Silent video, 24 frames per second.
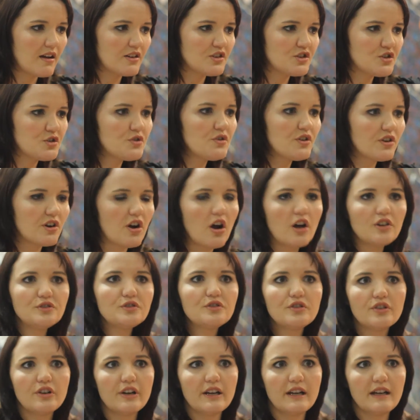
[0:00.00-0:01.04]
to the
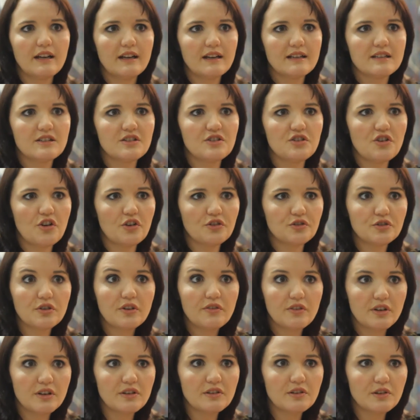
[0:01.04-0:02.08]
contrary, it's not
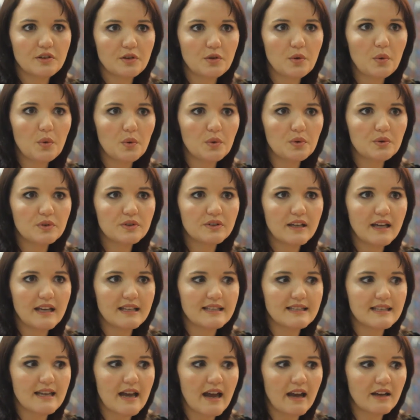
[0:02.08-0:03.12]
trivial at all.
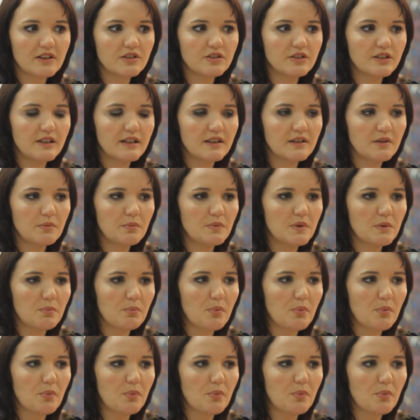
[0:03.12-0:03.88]
It's actually, the